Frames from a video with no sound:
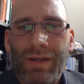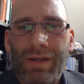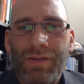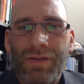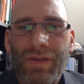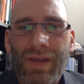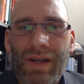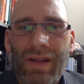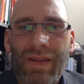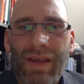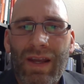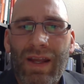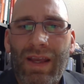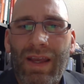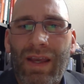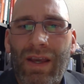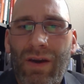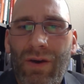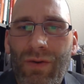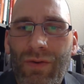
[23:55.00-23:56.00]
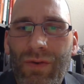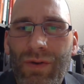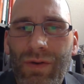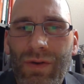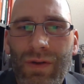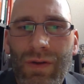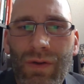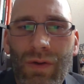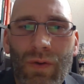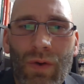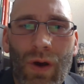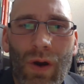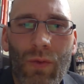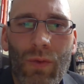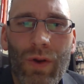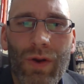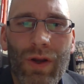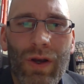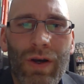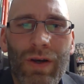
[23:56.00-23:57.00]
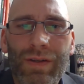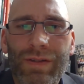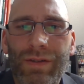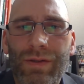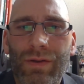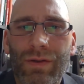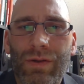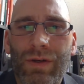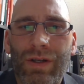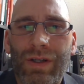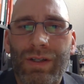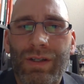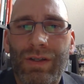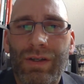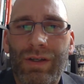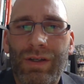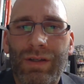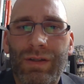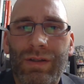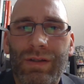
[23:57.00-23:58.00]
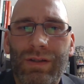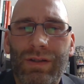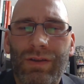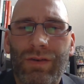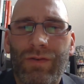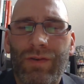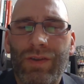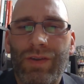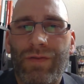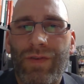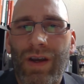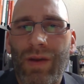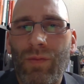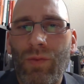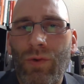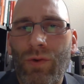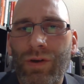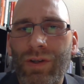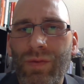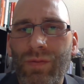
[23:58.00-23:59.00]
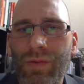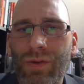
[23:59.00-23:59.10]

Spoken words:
So then in that account, we'd also look to diversify more into